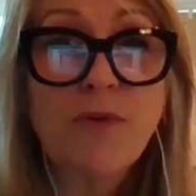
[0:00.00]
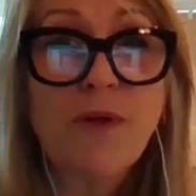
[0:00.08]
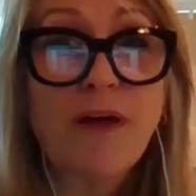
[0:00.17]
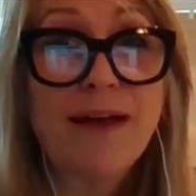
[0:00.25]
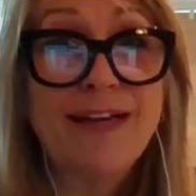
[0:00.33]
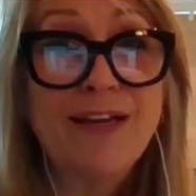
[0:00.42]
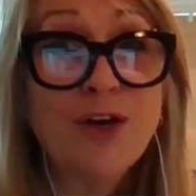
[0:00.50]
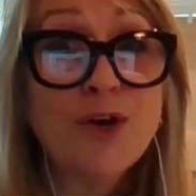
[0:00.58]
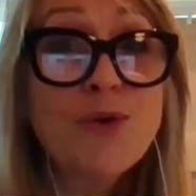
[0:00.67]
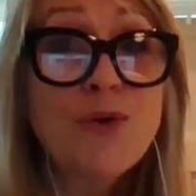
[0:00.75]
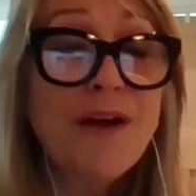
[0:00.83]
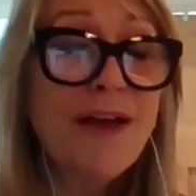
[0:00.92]
that I
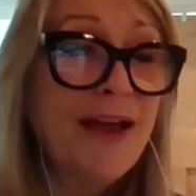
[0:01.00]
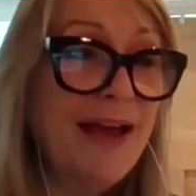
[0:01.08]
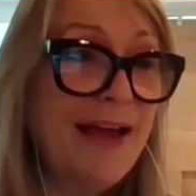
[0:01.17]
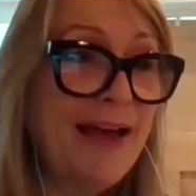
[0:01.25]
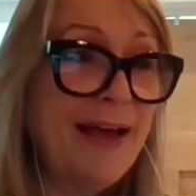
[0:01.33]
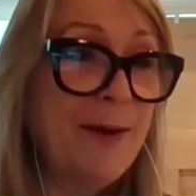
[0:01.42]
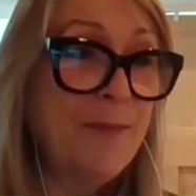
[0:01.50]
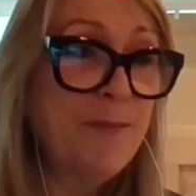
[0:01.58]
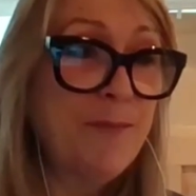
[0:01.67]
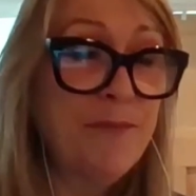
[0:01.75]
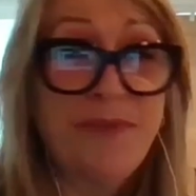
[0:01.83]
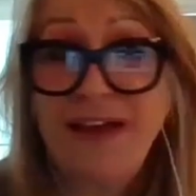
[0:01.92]
know
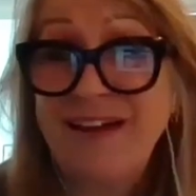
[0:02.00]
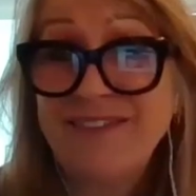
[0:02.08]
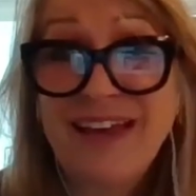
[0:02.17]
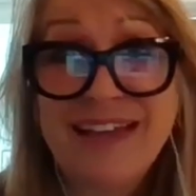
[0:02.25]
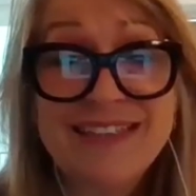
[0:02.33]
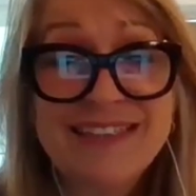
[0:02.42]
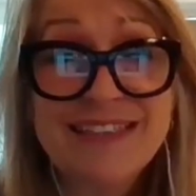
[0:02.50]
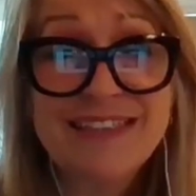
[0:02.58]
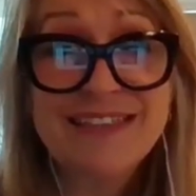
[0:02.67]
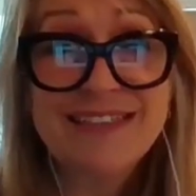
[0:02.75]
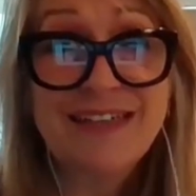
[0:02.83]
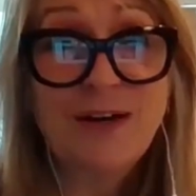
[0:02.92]
that have
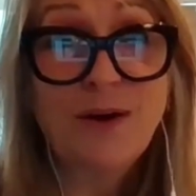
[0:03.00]
cancer